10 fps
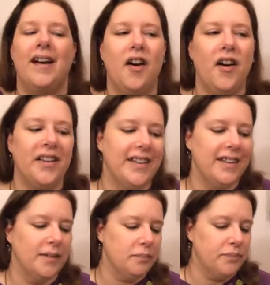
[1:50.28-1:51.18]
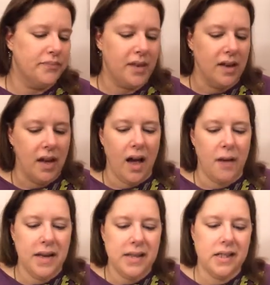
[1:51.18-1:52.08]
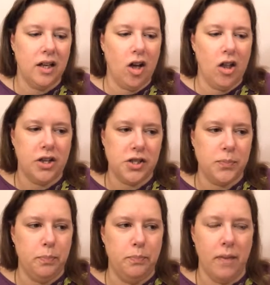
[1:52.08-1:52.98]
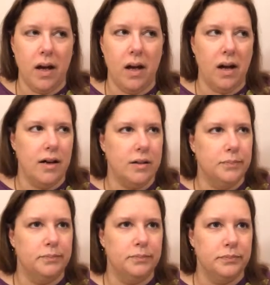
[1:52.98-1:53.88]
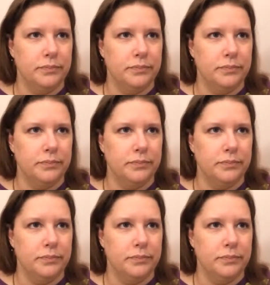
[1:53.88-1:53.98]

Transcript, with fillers: I call it a I basically call it a uh, um,